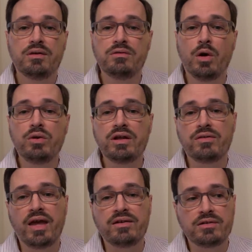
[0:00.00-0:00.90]
noting
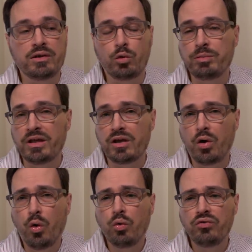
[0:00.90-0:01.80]
that it will be a
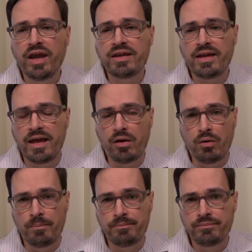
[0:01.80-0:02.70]
cold day in hell